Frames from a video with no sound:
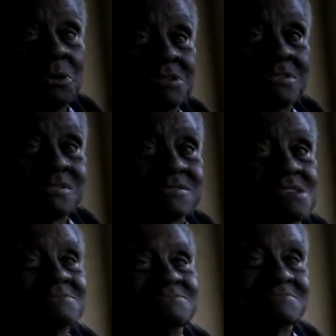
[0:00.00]
Yeah,
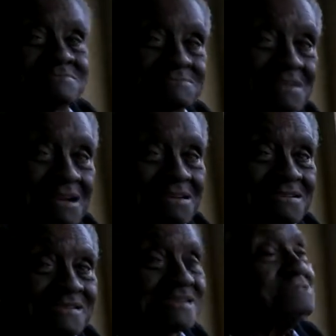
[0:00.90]
but then I'll bring him over
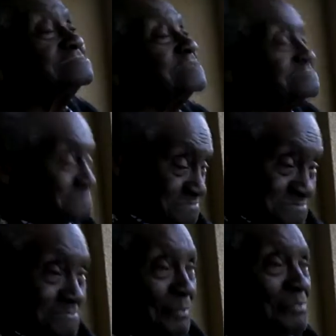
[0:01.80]
here and you you see if
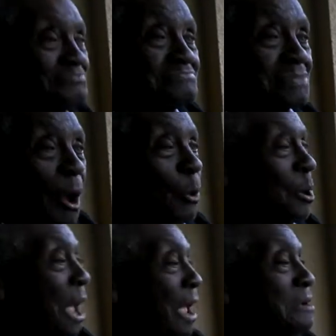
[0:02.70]
he's okay.
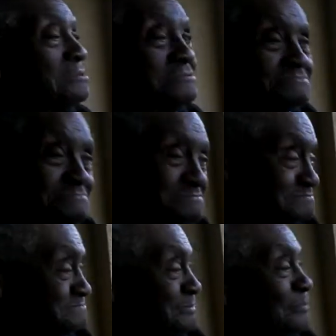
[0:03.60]
Okay.
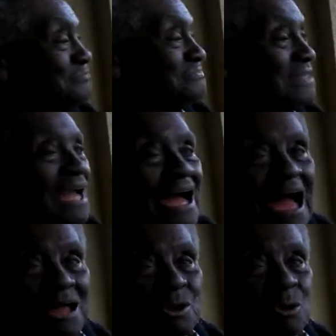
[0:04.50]
Give him the runaround.
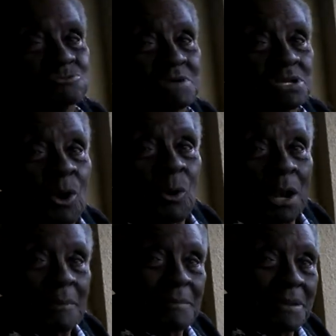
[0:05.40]
Okay? How long been knowing
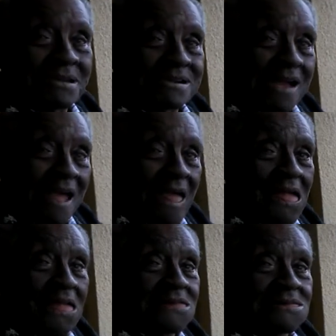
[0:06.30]
him?
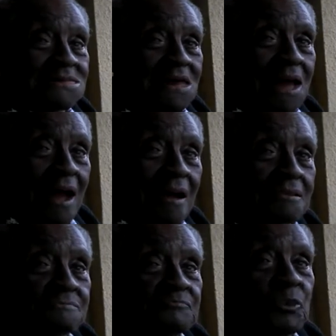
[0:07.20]
Oh, a few months.
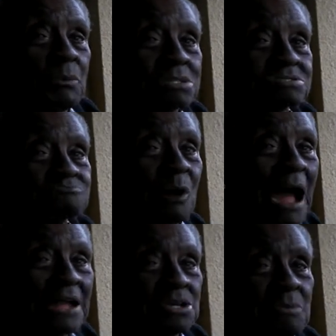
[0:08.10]
A few months. Yeah.
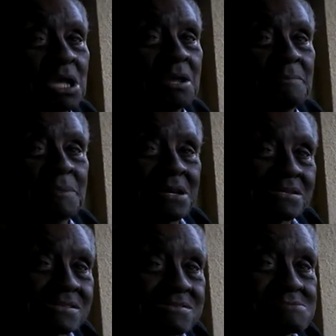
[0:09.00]
How'd you meet him?
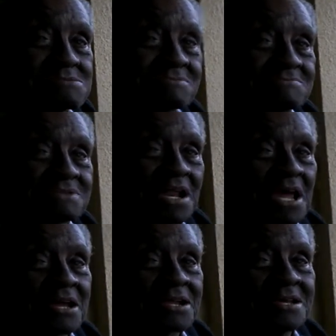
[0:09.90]
In uh,
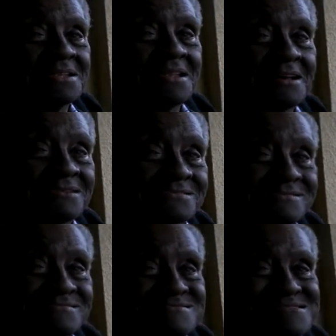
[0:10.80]
England?
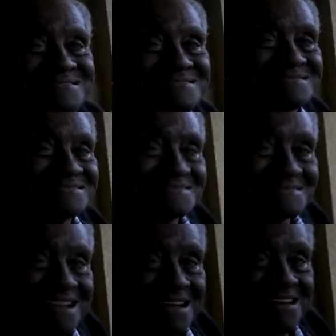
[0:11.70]
No, no.
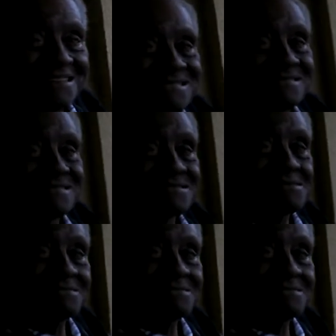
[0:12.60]
Uh, on the computer.